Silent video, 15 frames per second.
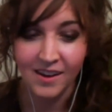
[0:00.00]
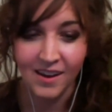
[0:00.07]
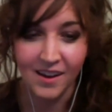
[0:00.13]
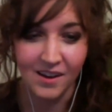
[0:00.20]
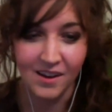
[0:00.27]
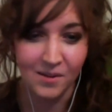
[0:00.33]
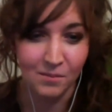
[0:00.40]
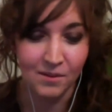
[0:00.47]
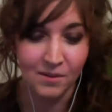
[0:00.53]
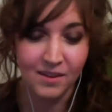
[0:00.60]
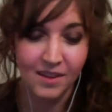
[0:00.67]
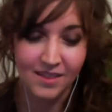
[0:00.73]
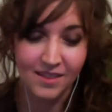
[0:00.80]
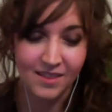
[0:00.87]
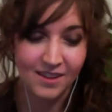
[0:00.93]

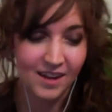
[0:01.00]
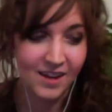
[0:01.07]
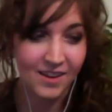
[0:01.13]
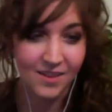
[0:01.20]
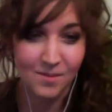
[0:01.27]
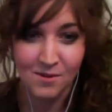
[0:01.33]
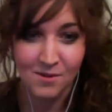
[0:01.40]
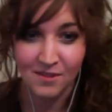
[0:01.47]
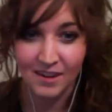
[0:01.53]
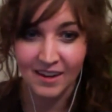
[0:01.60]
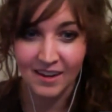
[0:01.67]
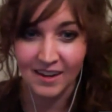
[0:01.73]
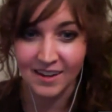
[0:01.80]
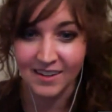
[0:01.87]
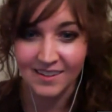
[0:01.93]
At the end of the
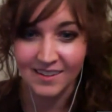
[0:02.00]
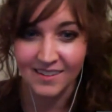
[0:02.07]
movie,